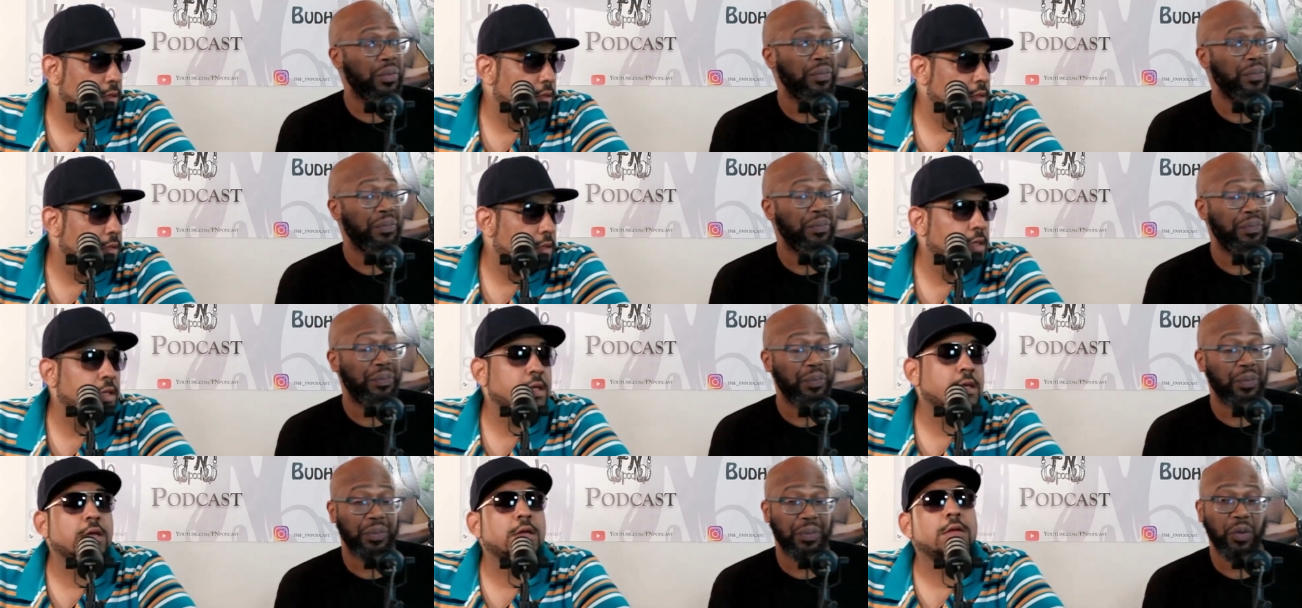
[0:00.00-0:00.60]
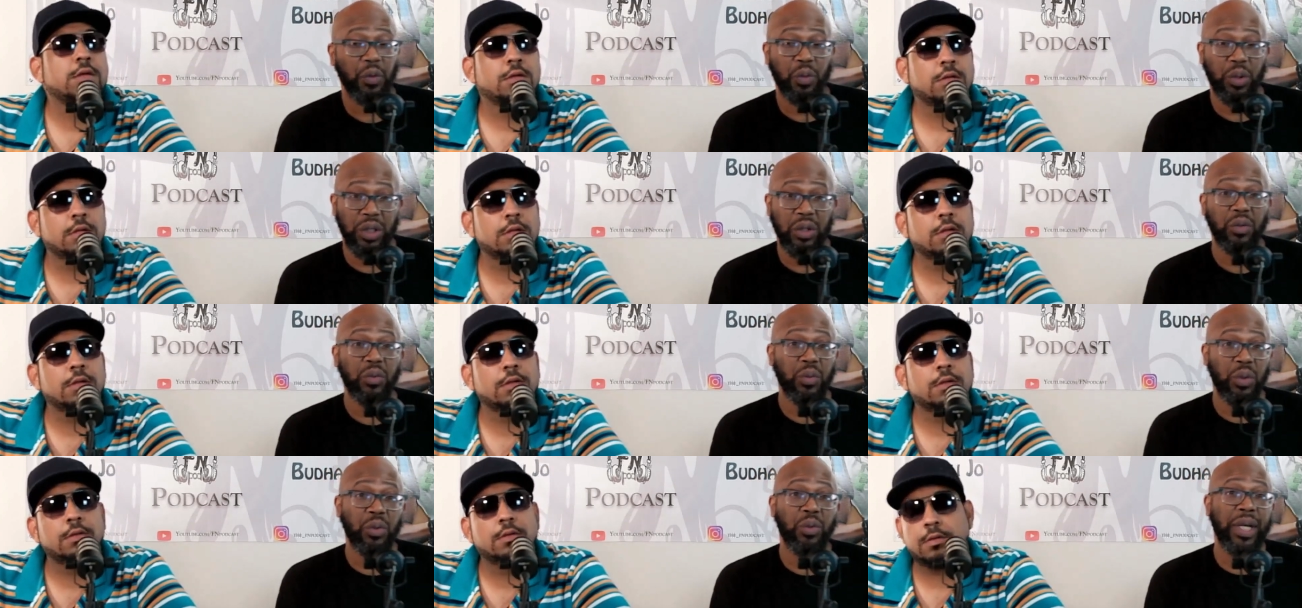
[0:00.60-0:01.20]
Speaker 1: Yeah. We'll
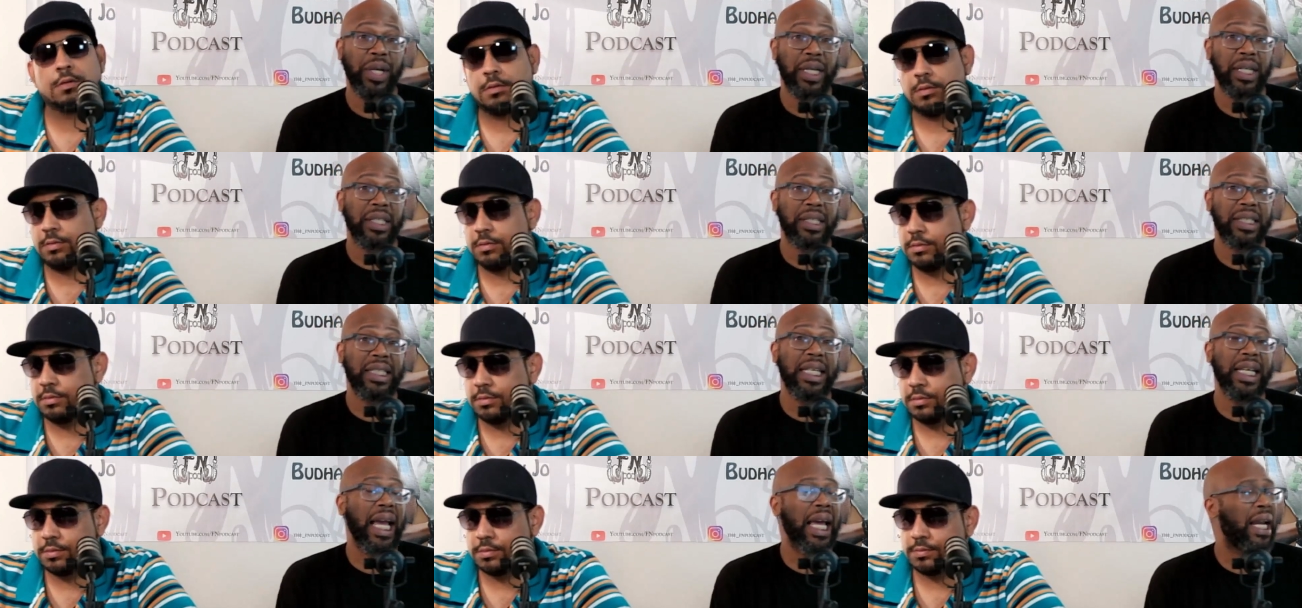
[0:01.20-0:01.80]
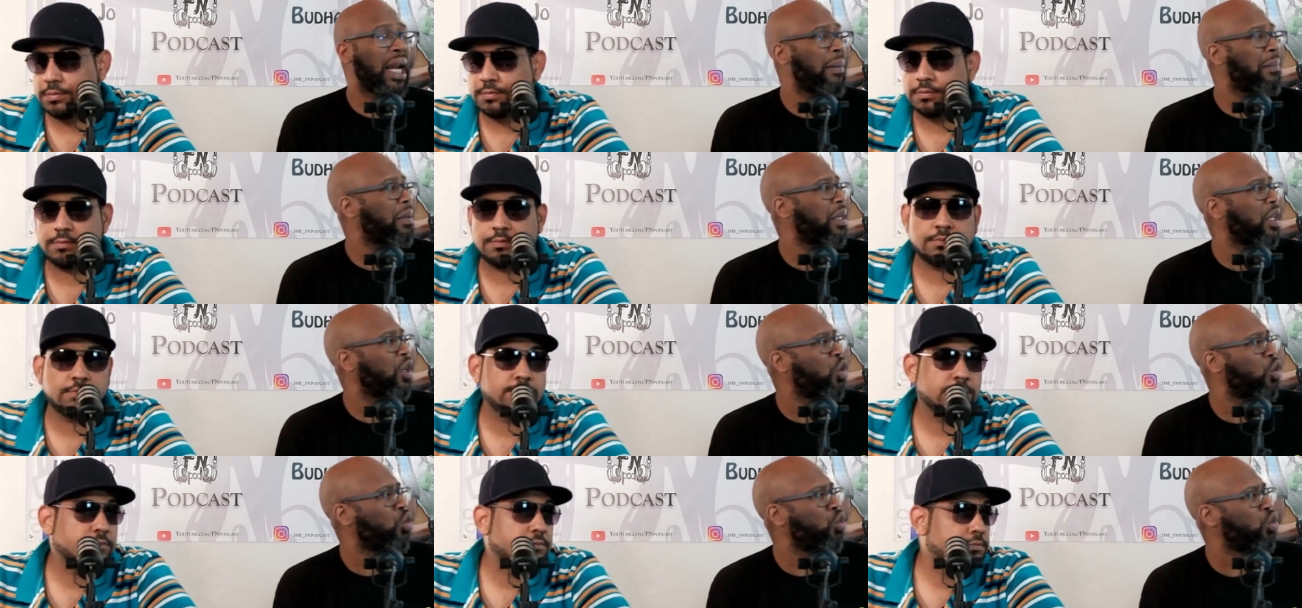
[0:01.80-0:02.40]
wait and see. And I
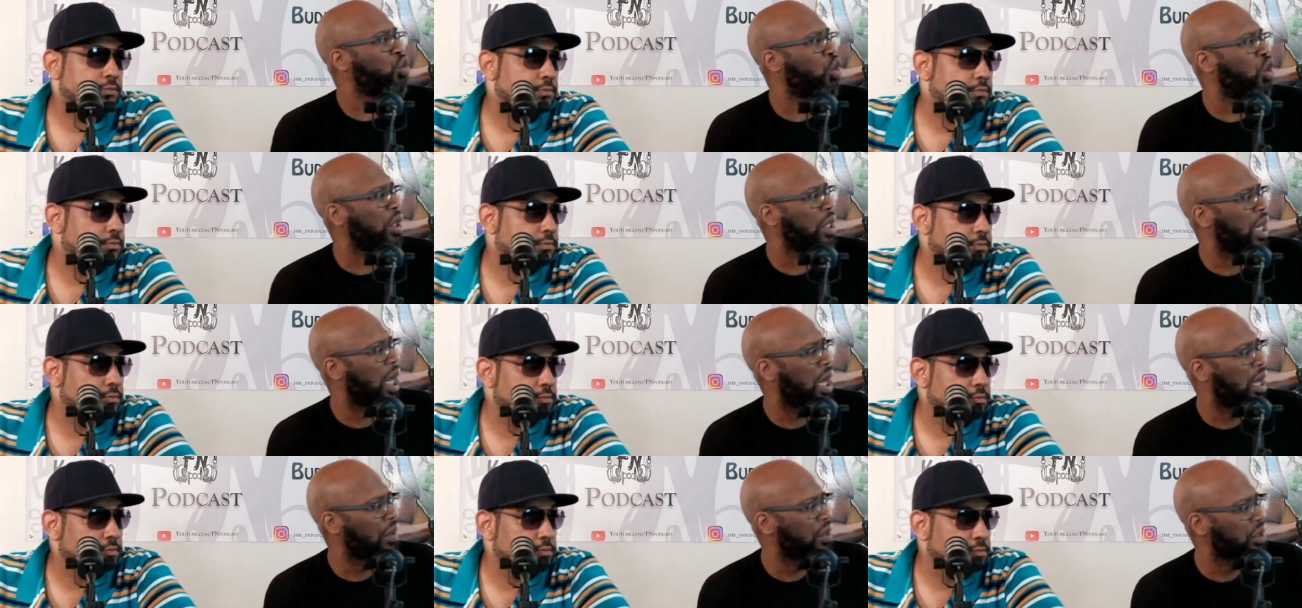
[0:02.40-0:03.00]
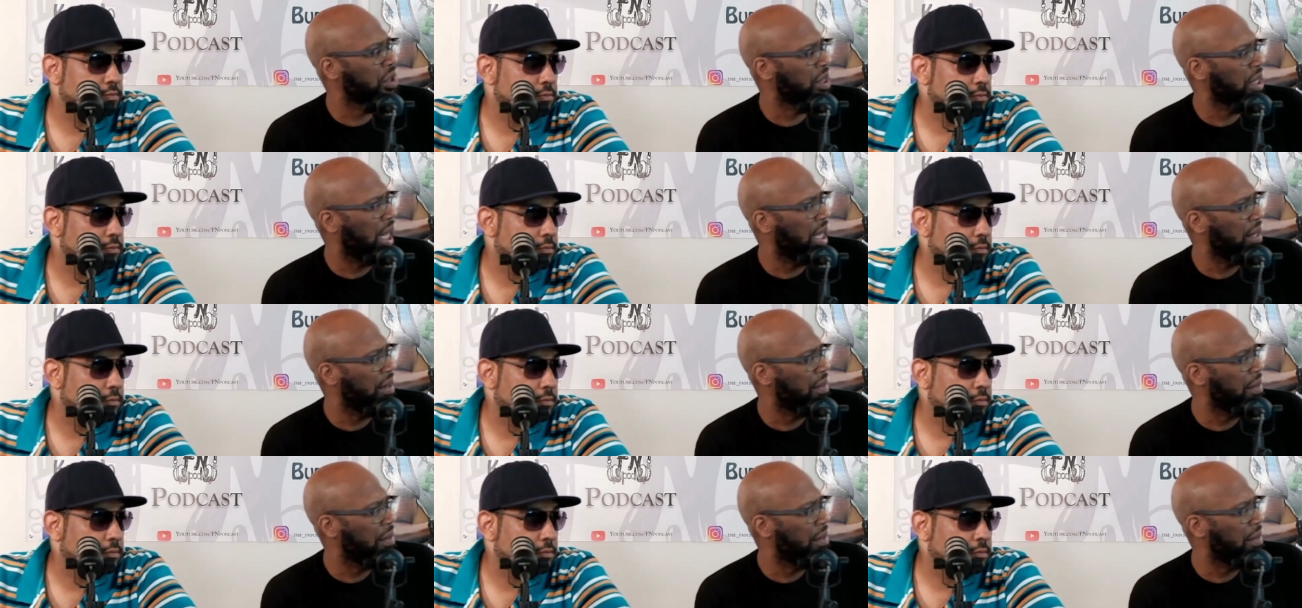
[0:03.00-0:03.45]
believe who's on the other side of the